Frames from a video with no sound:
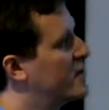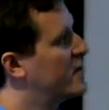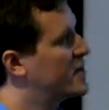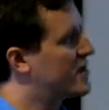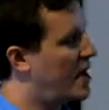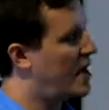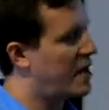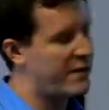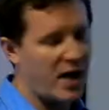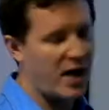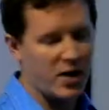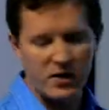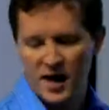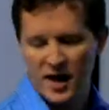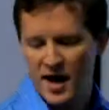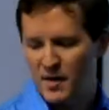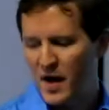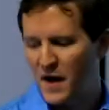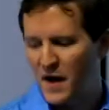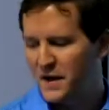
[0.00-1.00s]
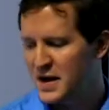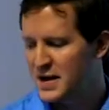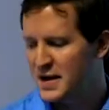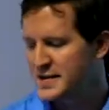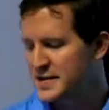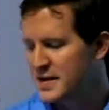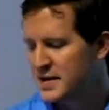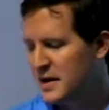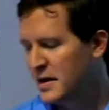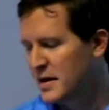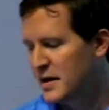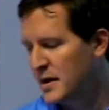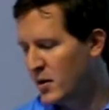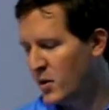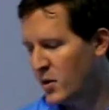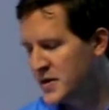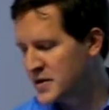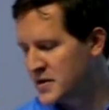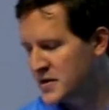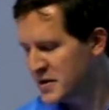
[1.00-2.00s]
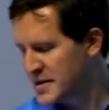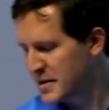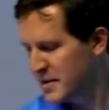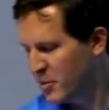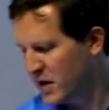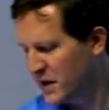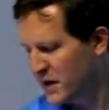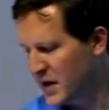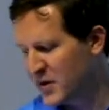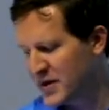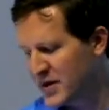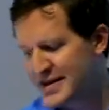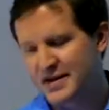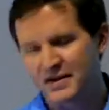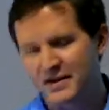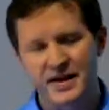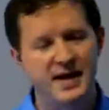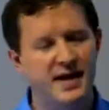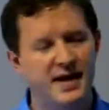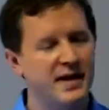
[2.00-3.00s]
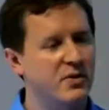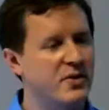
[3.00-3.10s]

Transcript: a lot of outcry about this it wasn't just the book that was deleted.